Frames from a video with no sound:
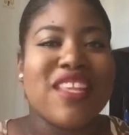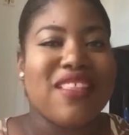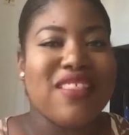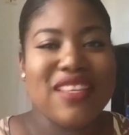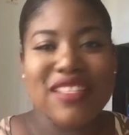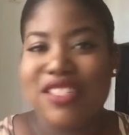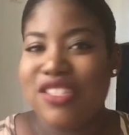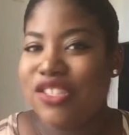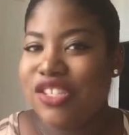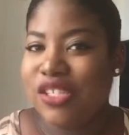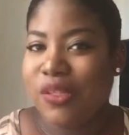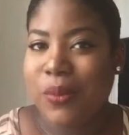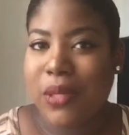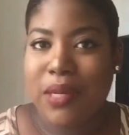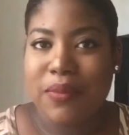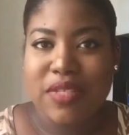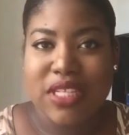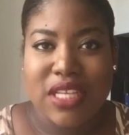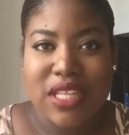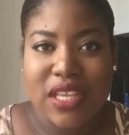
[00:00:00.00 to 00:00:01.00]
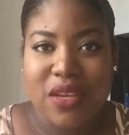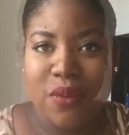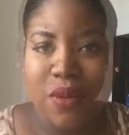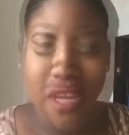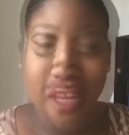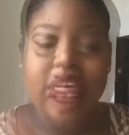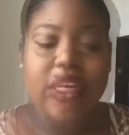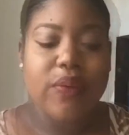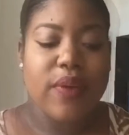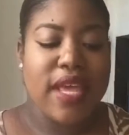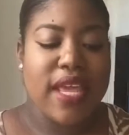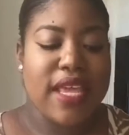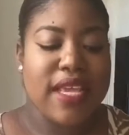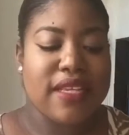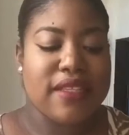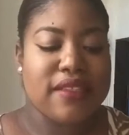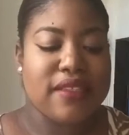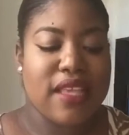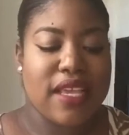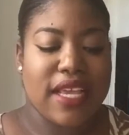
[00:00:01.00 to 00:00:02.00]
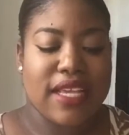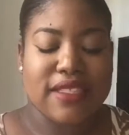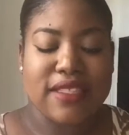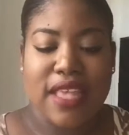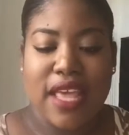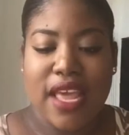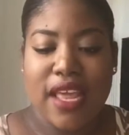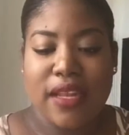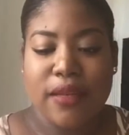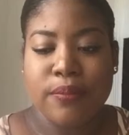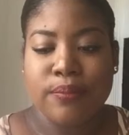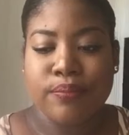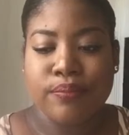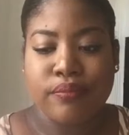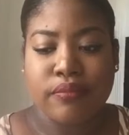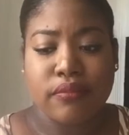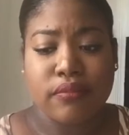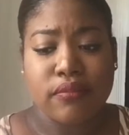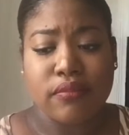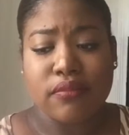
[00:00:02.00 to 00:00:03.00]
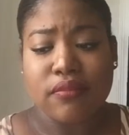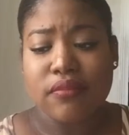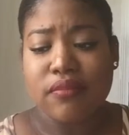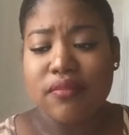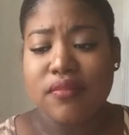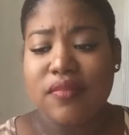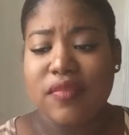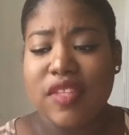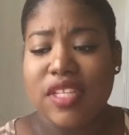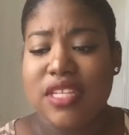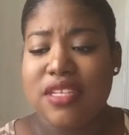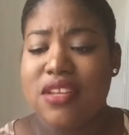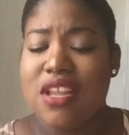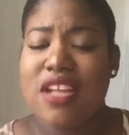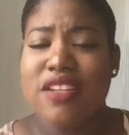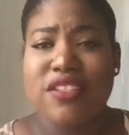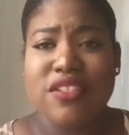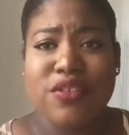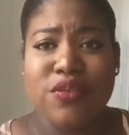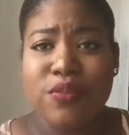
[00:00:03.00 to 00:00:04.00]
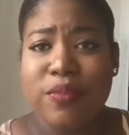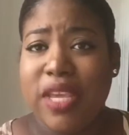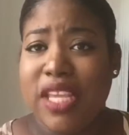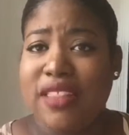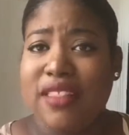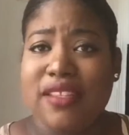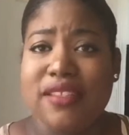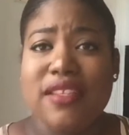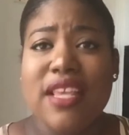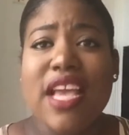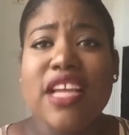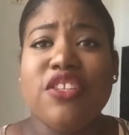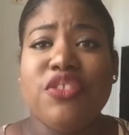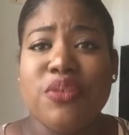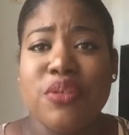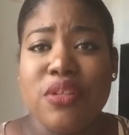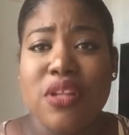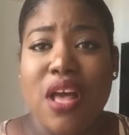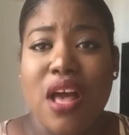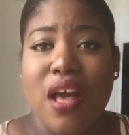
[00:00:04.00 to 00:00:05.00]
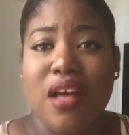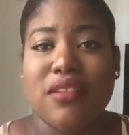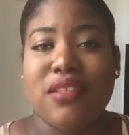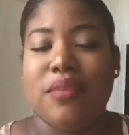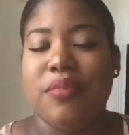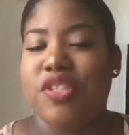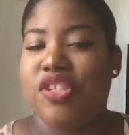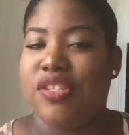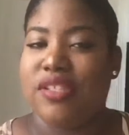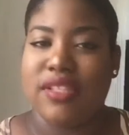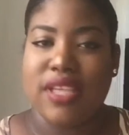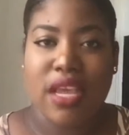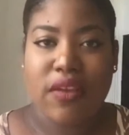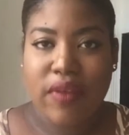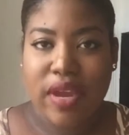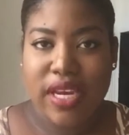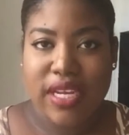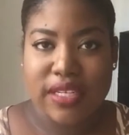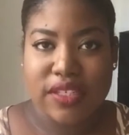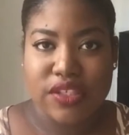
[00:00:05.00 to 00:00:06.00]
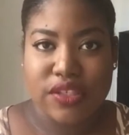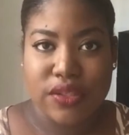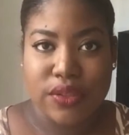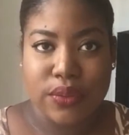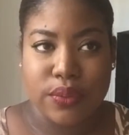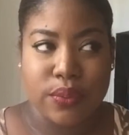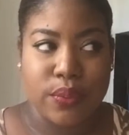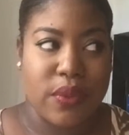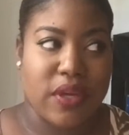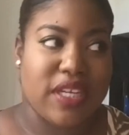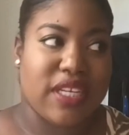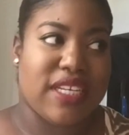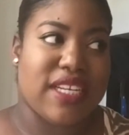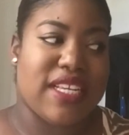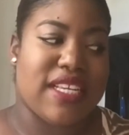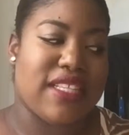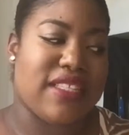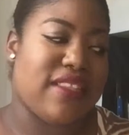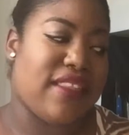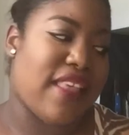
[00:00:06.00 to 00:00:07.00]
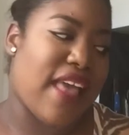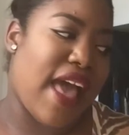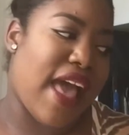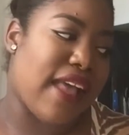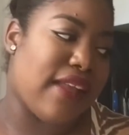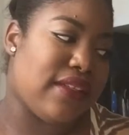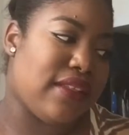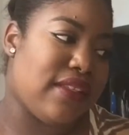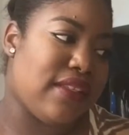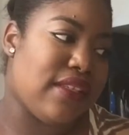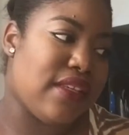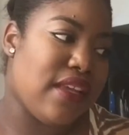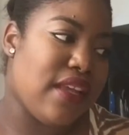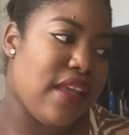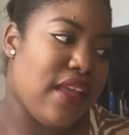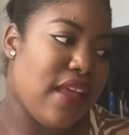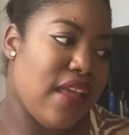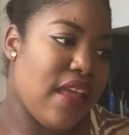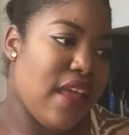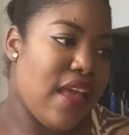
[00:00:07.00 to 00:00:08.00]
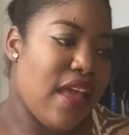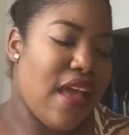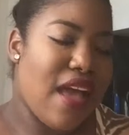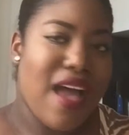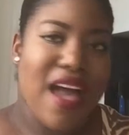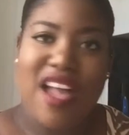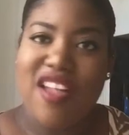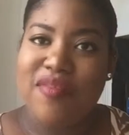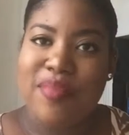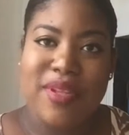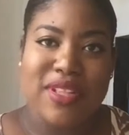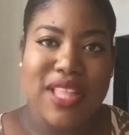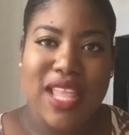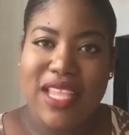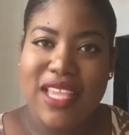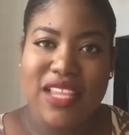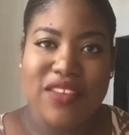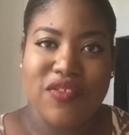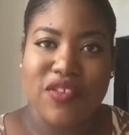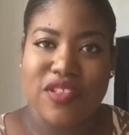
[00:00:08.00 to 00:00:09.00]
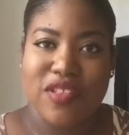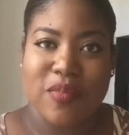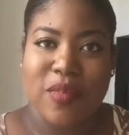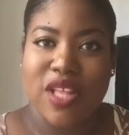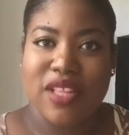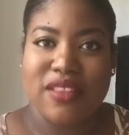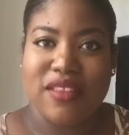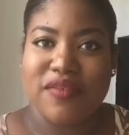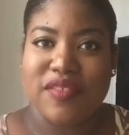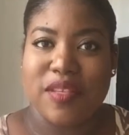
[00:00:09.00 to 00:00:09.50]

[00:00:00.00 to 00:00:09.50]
This is just what I'm dealing with. So anyways, like I said, not to make this extra long, let me just get right into what it is that I've been liking for the month of